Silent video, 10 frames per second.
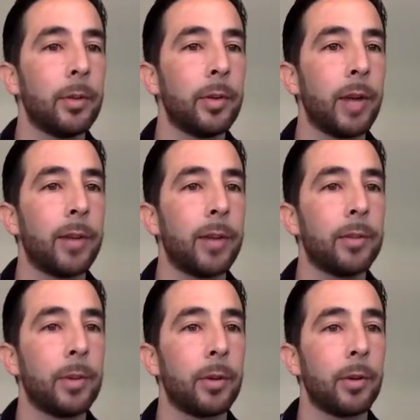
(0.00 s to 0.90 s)
we got some
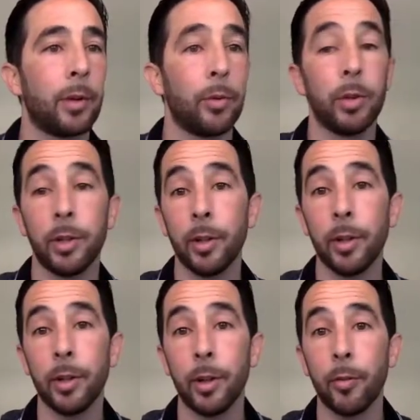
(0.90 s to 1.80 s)
that are like really
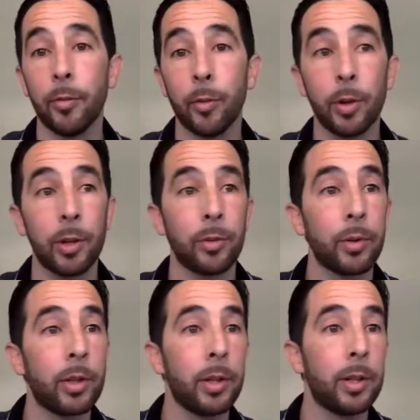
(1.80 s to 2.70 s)
good,
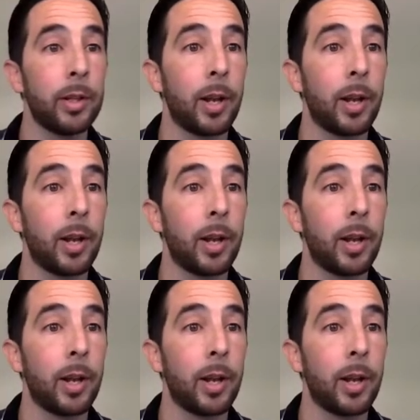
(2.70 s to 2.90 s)
43,